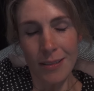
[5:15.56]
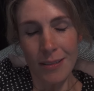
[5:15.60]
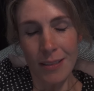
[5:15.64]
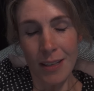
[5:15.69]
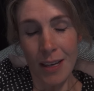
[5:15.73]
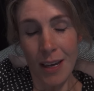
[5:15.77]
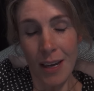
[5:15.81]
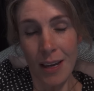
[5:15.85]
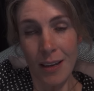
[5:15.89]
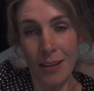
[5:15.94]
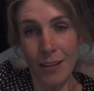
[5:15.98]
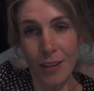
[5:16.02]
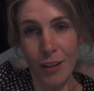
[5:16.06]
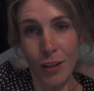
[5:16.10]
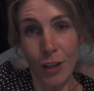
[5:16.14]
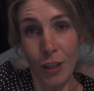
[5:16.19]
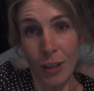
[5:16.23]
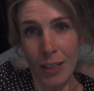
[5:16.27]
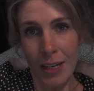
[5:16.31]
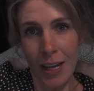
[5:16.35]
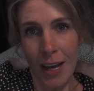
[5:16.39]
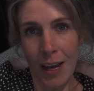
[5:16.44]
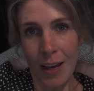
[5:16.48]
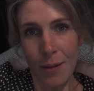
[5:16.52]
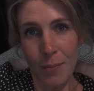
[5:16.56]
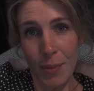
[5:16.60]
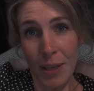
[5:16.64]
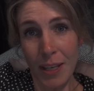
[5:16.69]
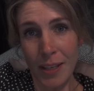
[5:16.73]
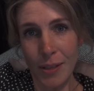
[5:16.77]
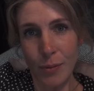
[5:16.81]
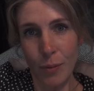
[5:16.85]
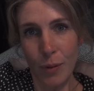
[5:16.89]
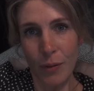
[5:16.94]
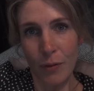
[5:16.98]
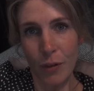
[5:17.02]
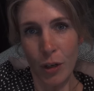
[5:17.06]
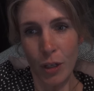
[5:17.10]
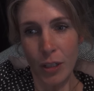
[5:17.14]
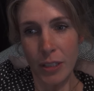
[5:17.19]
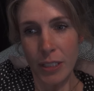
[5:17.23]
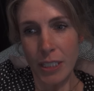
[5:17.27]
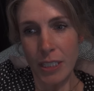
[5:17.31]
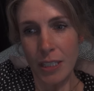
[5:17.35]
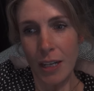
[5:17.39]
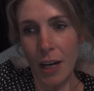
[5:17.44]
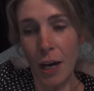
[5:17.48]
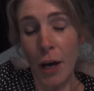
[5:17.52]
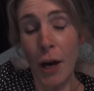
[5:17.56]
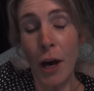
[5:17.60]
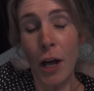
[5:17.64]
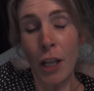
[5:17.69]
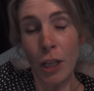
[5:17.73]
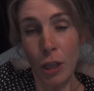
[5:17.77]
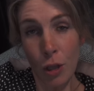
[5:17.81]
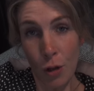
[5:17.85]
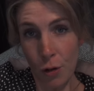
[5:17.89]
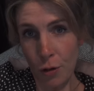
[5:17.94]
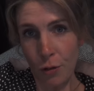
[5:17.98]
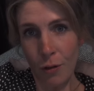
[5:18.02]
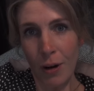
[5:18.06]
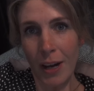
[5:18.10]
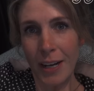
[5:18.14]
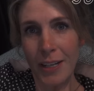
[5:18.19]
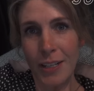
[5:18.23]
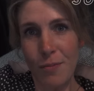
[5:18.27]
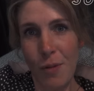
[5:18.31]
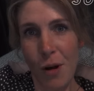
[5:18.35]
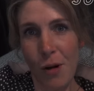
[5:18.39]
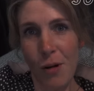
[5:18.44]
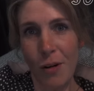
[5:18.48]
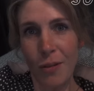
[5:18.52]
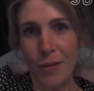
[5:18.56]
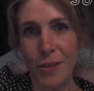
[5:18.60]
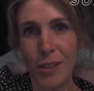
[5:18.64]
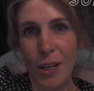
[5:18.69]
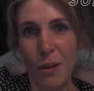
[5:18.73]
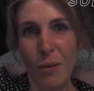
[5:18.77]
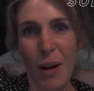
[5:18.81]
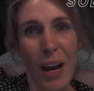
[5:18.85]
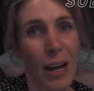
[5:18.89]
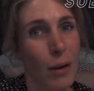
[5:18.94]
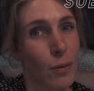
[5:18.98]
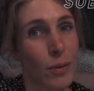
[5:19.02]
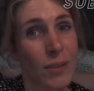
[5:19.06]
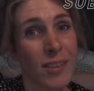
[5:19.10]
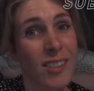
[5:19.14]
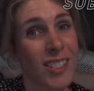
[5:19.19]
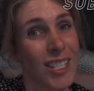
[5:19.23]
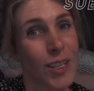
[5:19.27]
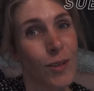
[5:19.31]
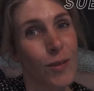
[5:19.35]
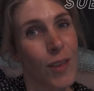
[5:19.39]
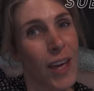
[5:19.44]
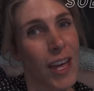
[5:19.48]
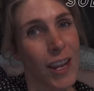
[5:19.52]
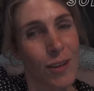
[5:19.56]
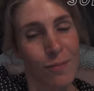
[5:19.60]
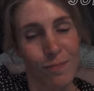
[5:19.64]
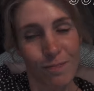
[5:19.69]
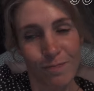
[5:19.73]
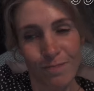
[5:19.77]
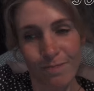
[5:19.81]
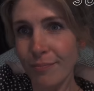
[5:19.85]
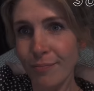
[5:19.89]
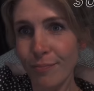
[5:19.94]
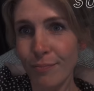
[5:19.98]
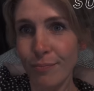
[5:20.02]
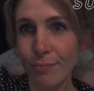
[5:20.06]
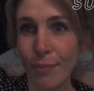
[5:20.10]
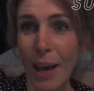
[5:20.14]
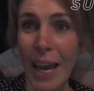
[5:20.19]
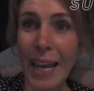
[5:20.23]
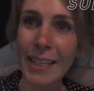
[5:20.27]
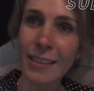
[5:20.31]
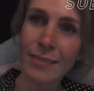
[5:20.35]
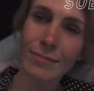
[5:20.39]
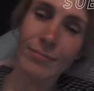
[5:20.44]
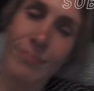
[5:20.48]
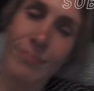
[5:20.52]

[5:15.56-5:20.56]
yeah, early night because we've got a long ride tomorrow. So I will see you then. Bye.